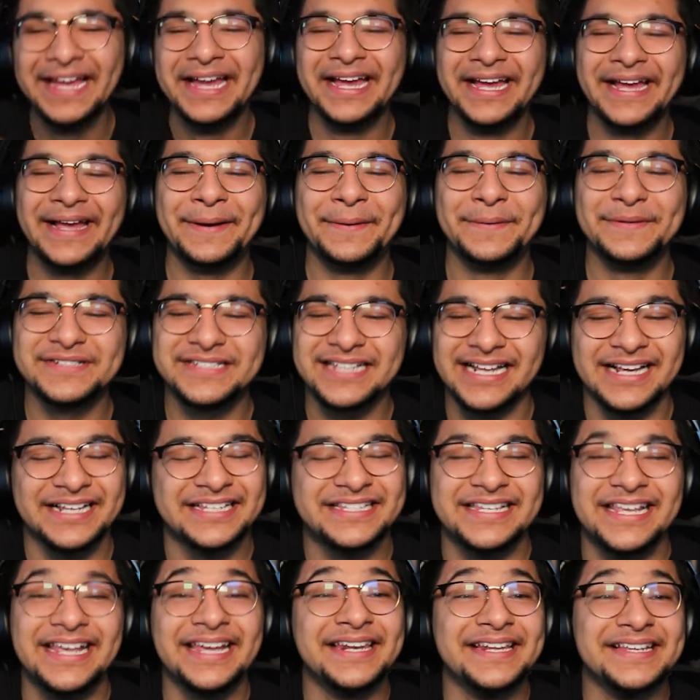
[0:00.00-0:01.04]
It was like
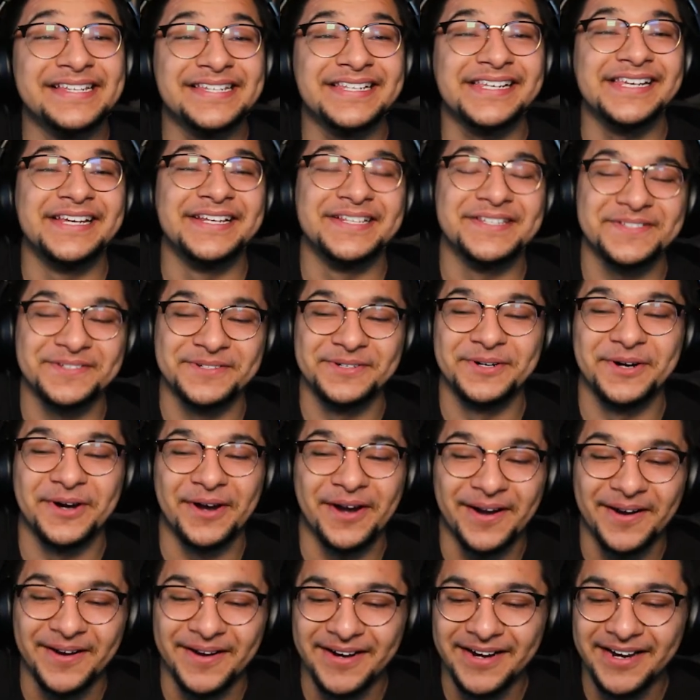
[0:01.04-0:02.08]
skin to skin, so it
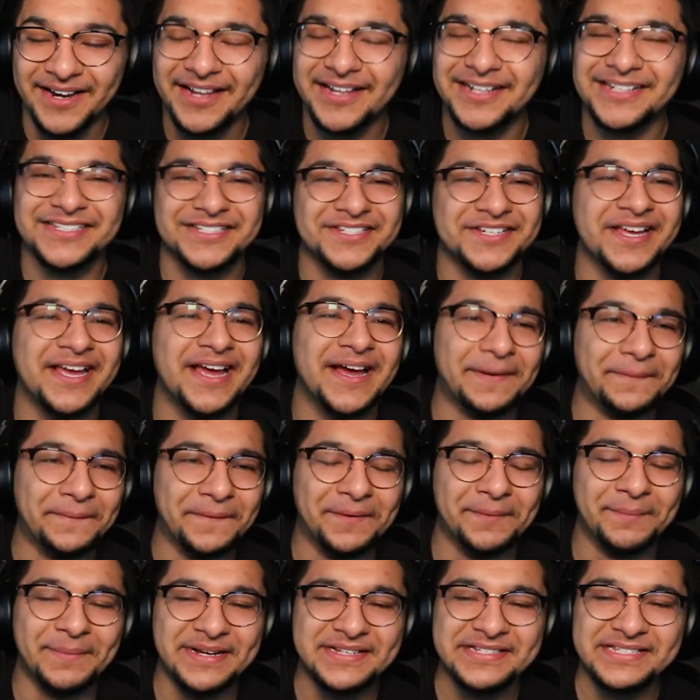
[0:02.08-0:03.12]
hurt. So yeah, we
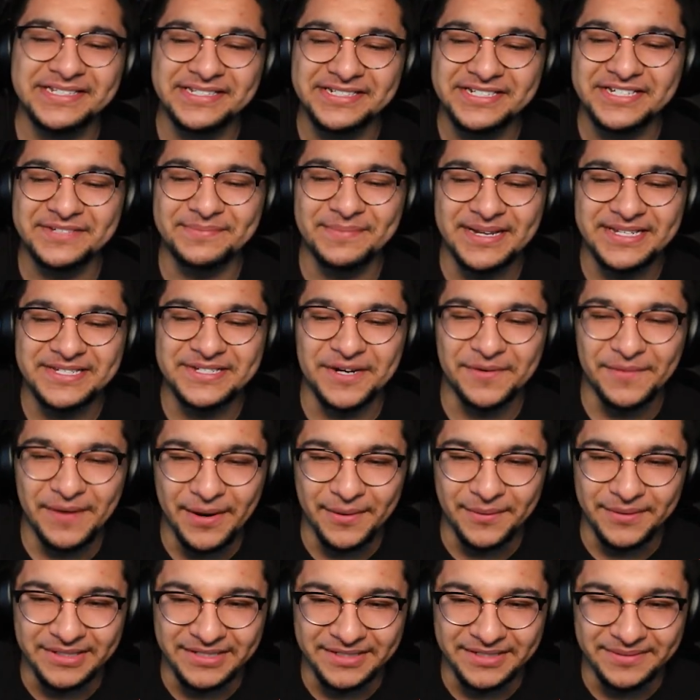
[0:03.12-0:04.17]
were basically just messing
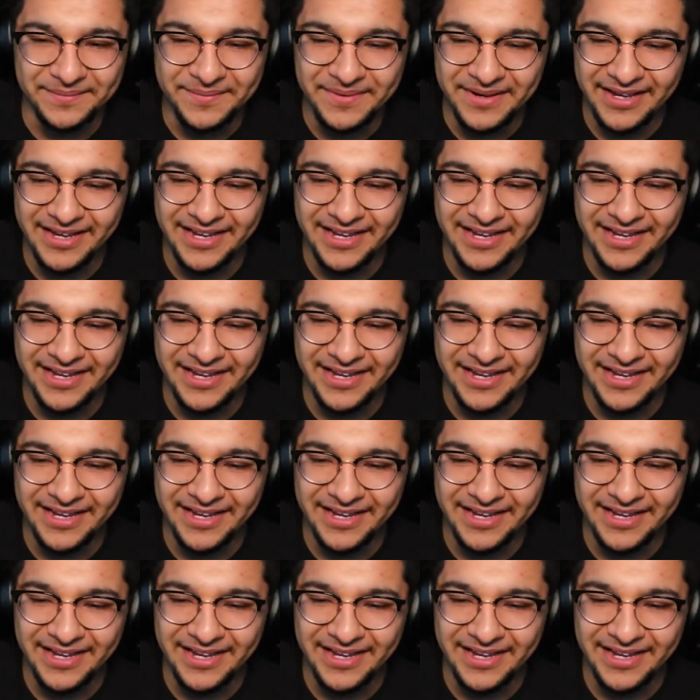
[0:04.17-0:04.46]
around with him.